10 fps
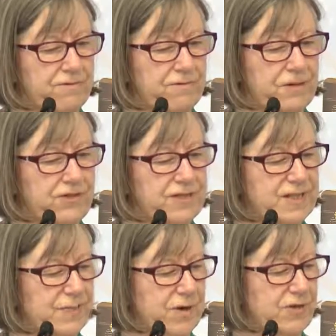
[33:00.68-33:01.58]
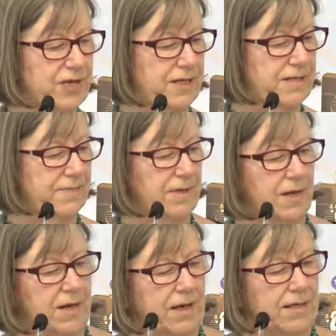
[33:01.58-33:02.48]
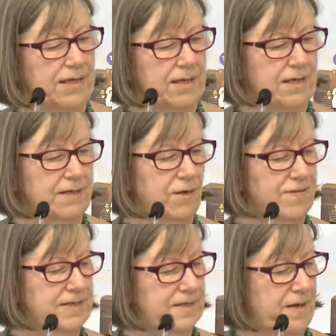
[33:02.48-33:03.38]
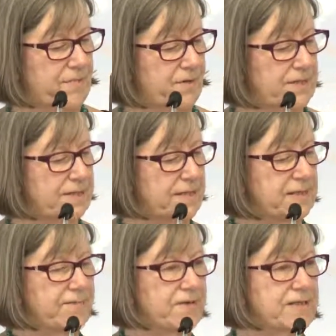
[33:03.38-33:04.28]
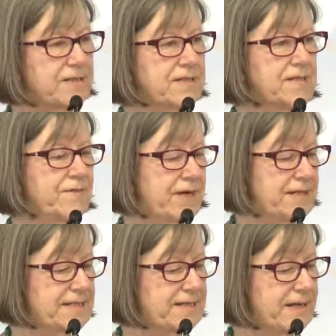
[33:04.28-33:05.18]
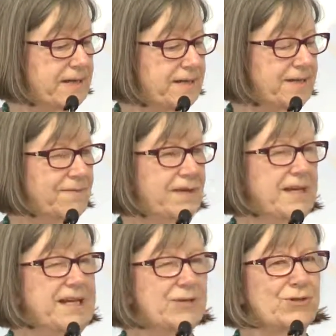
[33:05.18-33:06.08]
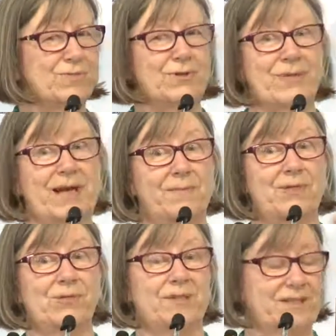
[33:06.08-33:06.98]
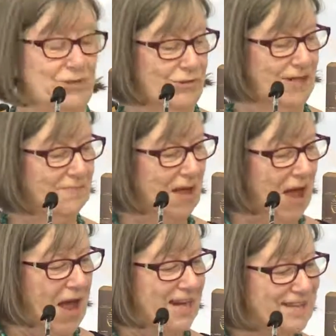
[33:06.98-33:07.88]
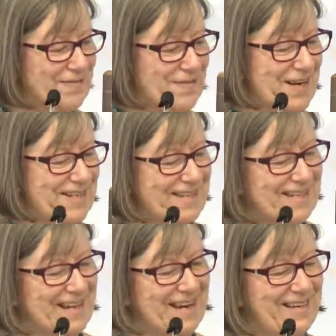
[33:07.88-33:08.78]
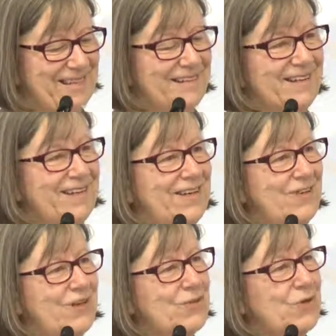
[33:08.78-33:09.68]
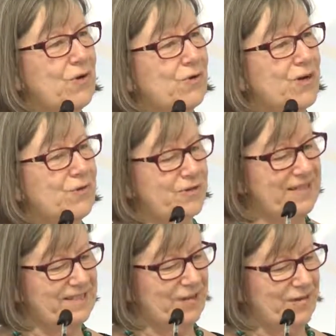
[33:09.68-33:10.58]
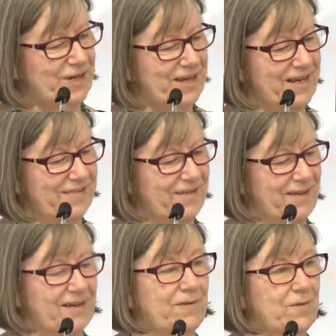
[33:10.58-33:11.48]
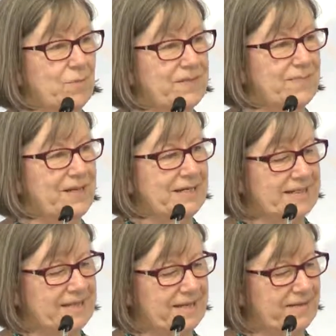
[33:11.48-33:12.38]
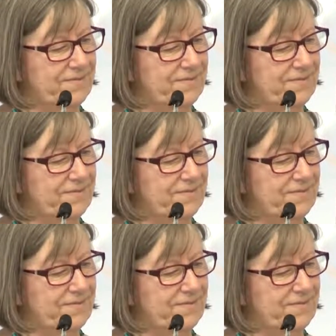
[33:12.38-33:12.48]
Religions Project. And it offers a number. It says, first, listen for understanding. That's good because we're going to be doing this shortly. Listen for understanding, not to agree or disagree with what's being said.